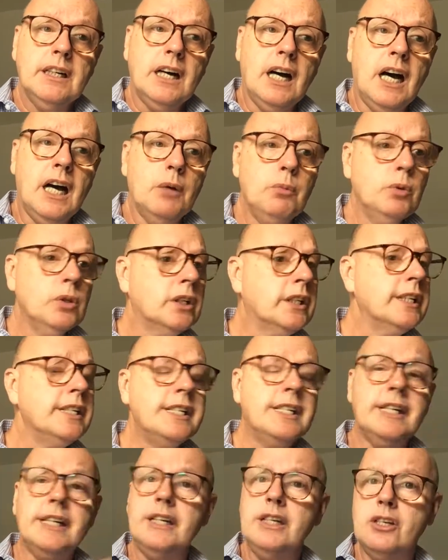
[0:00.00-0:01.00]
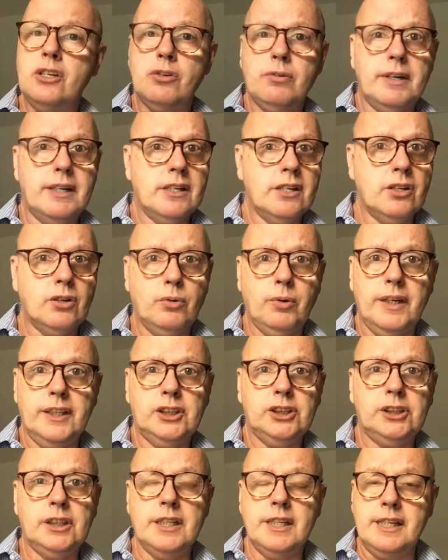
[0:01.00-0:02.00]
I will continue to answer
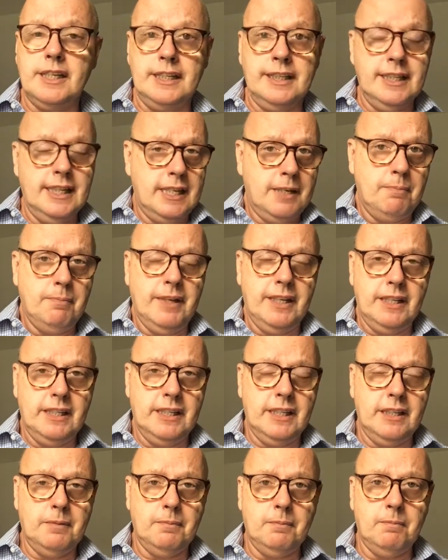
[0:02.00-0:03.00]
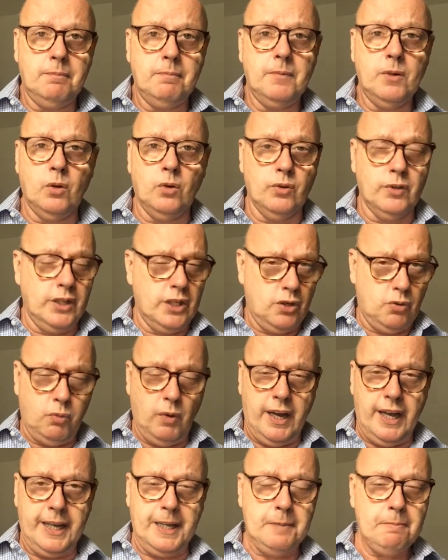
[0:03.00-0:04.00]
questions in this medium or this
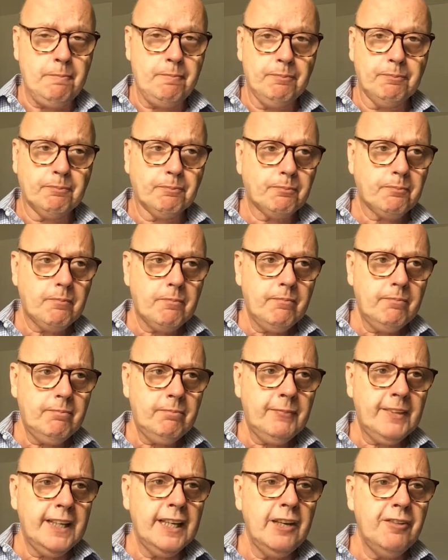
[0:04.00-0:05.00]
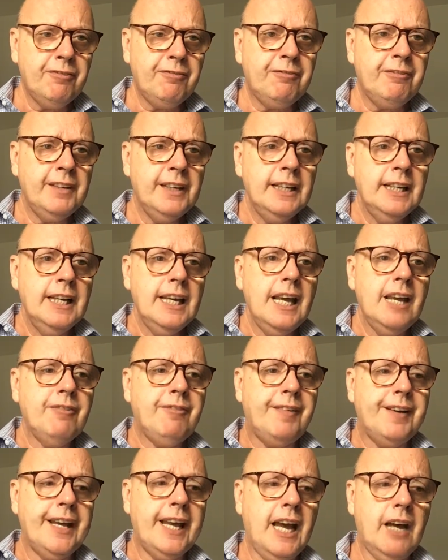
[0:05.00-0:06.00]
way. If
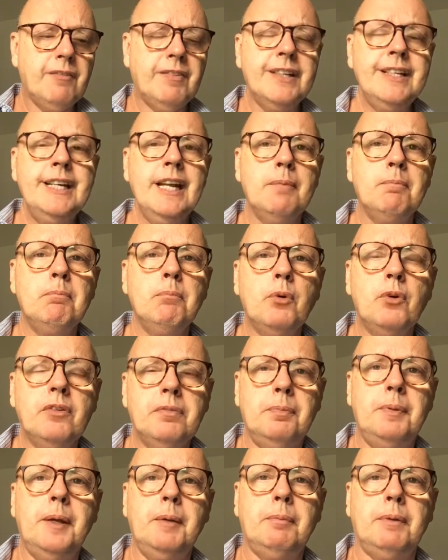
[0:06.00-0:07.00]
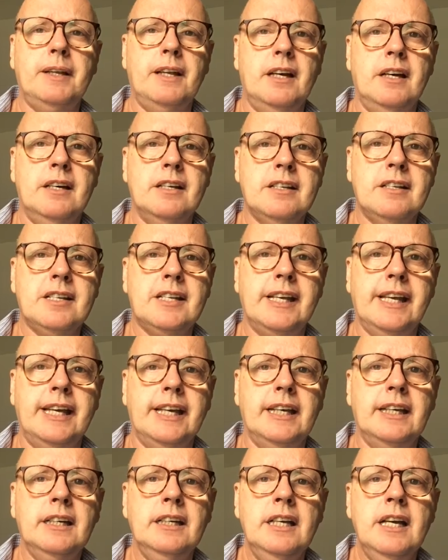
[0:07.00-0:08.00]
I have a number of people
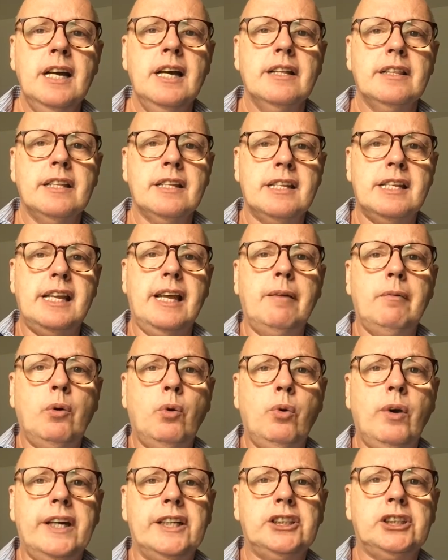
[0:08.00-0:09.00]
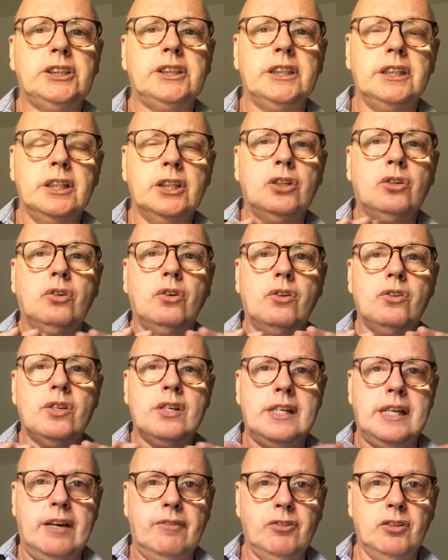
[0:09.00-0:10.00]
asking the same question across
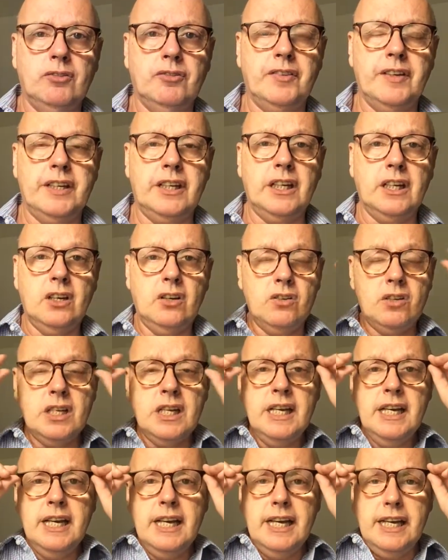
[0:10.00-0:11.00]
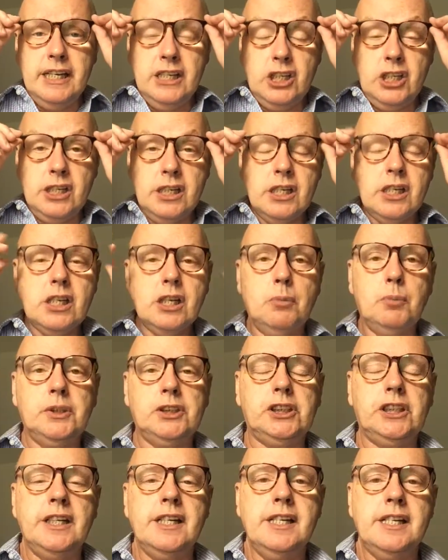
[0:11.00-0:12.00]
several videos, it's just so much
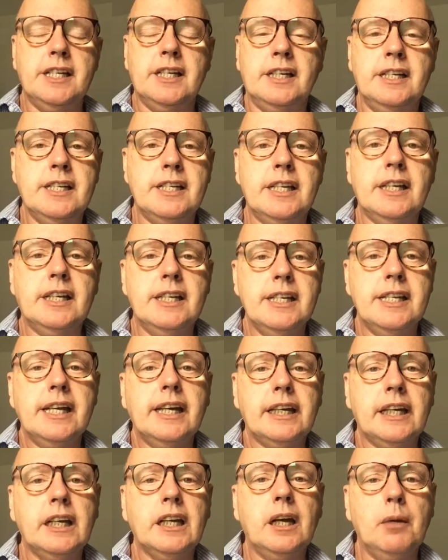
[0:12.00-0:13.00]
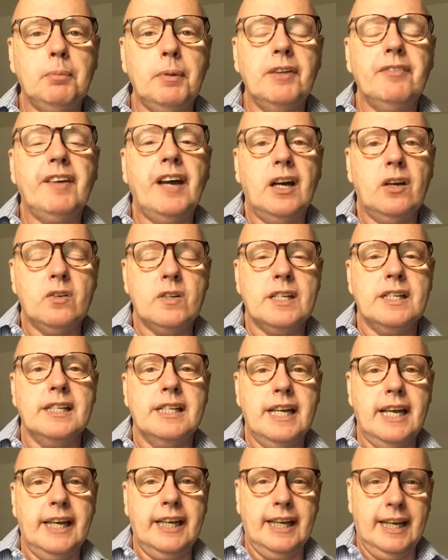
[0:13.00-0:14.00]
easier, because it can take a couple of hours a
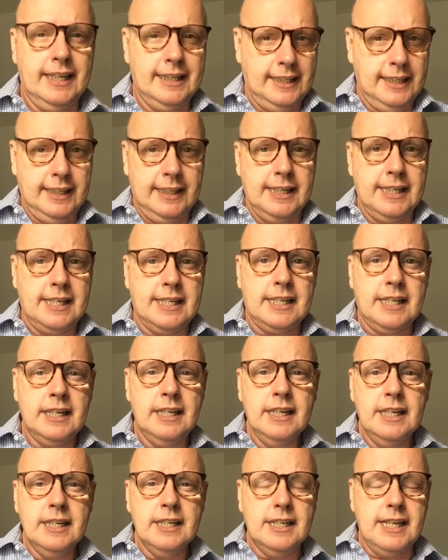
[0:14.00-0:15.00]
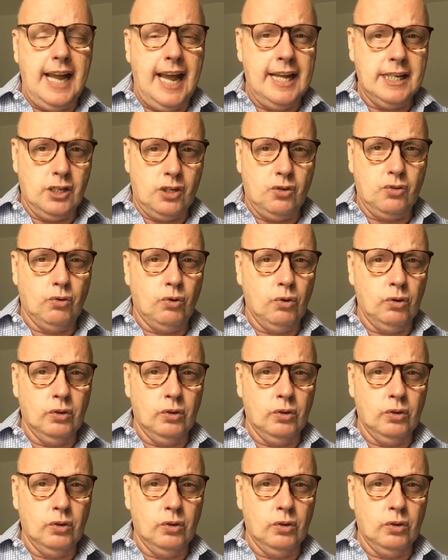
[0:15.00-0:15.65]
day at least to answer